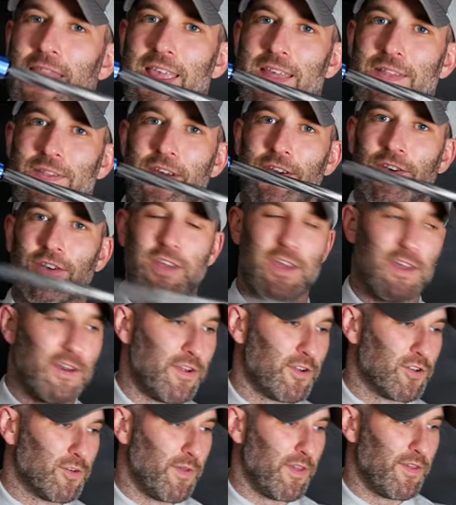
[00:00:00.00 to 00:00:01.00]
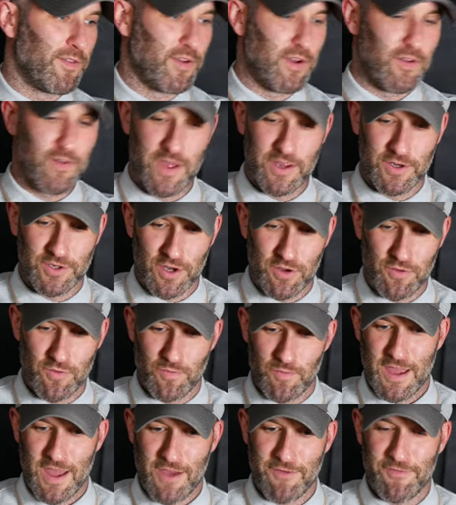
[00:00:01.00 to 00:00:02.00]
And this year, so with the three legs out,
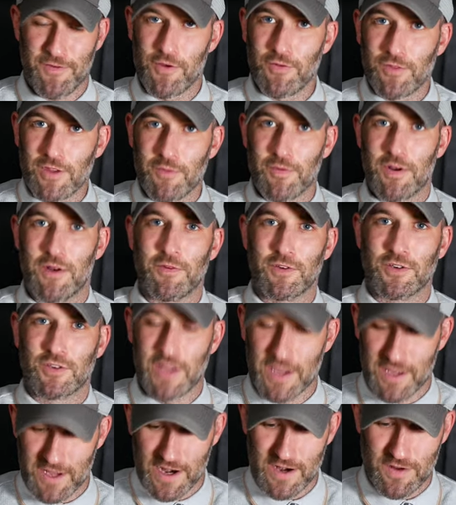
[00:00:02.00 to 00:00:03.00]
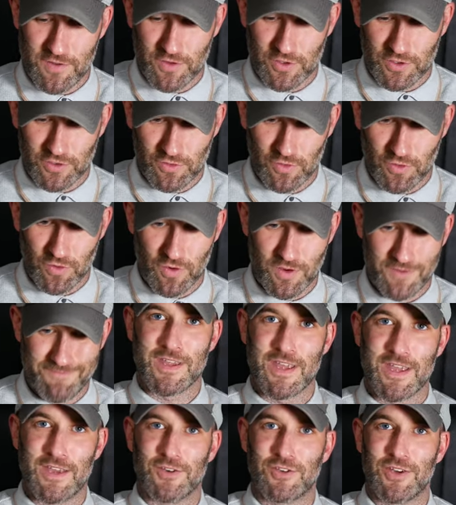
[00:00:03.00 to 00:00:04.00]
I found that when I was digging into the snow,
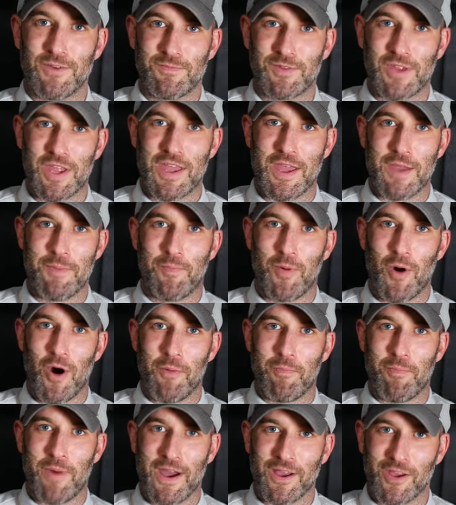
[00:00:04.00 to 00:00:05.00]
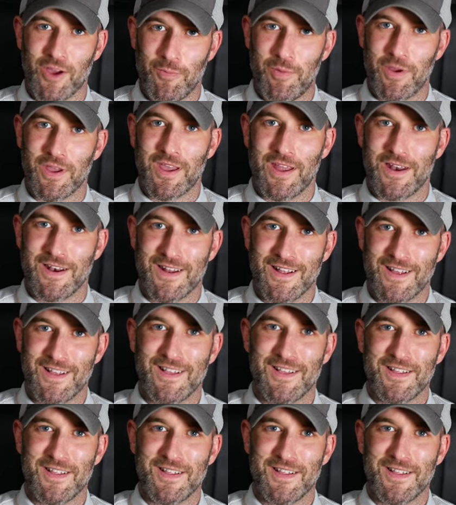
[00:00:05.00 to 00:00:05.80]
it seemed to pop back up again.